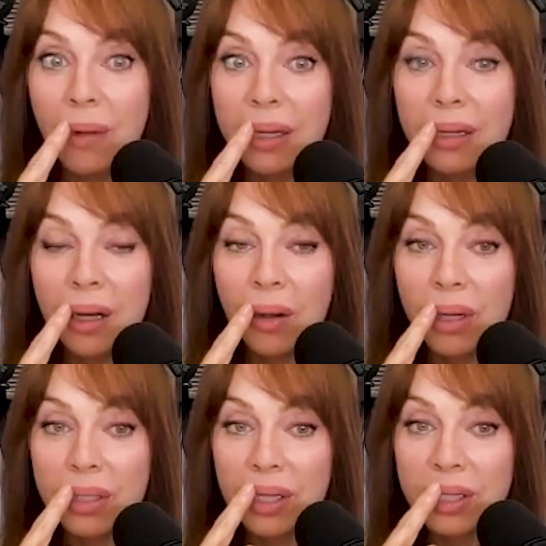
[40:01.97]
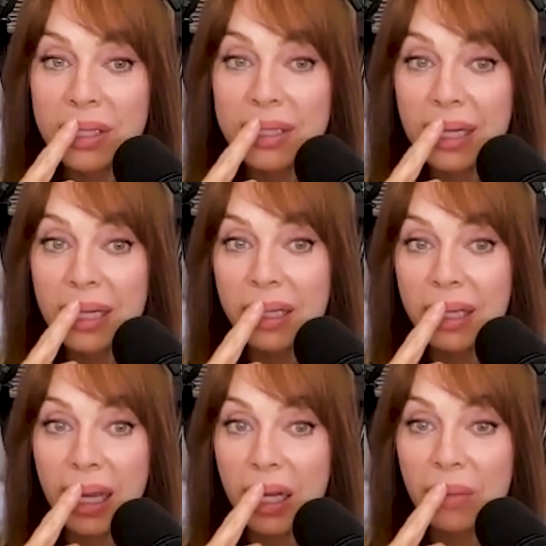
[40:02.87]
Right. No, to stay in the
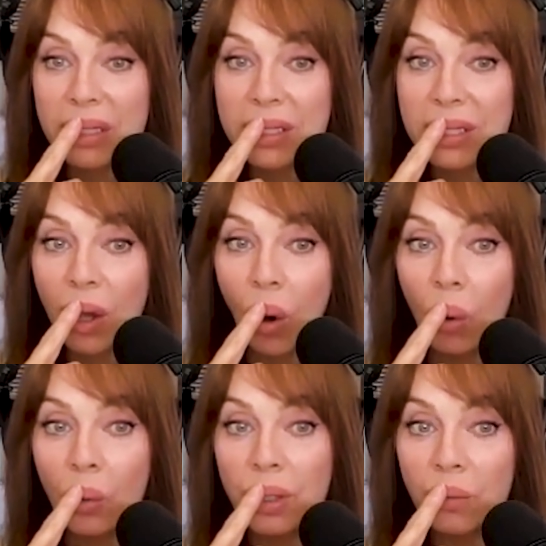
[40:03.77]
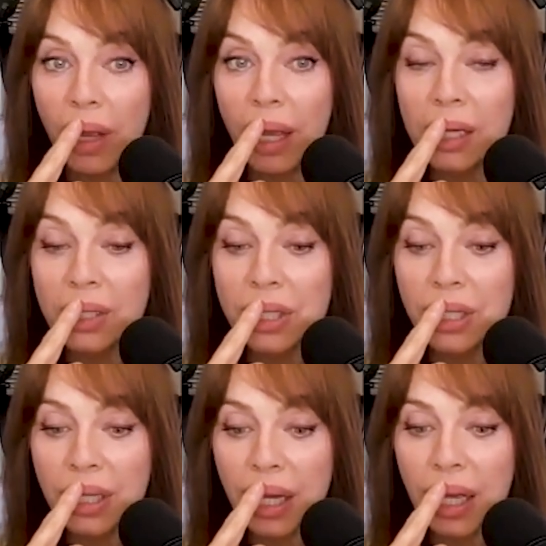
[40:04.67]
game, this is the only way
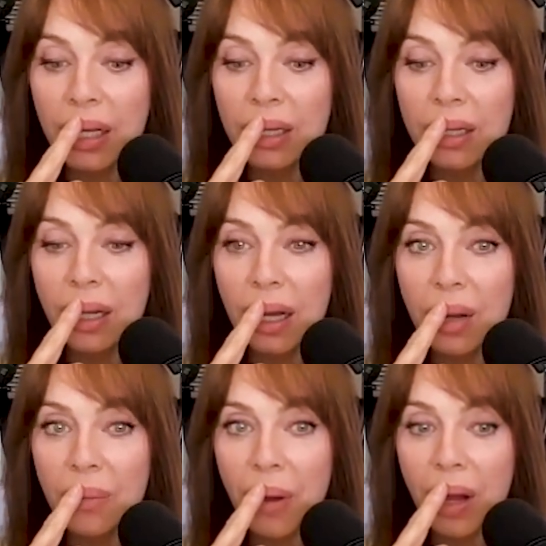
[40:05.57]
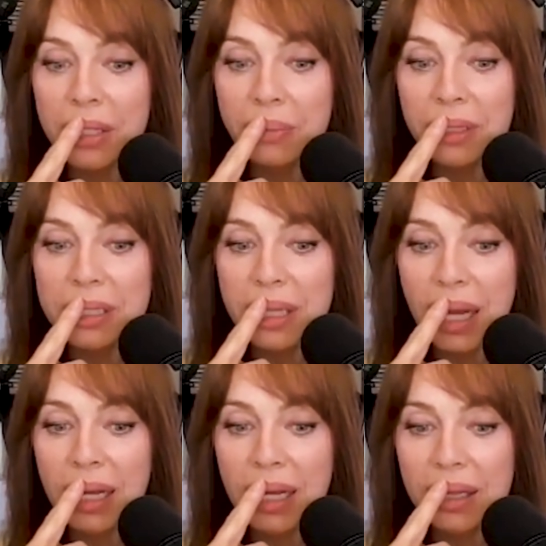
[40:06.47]
she can possibly
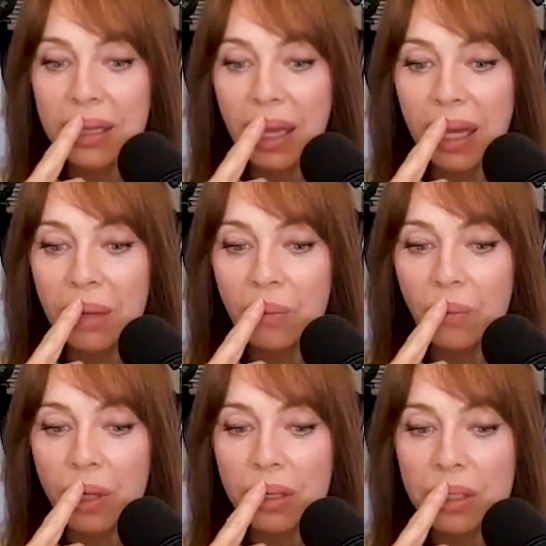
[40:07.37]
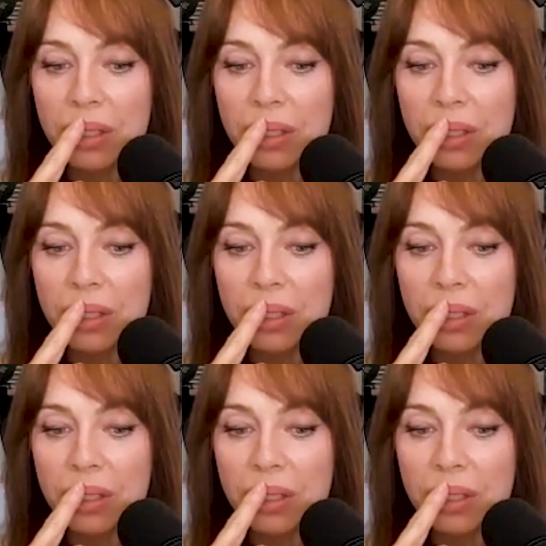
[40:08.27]
stay in the game, winning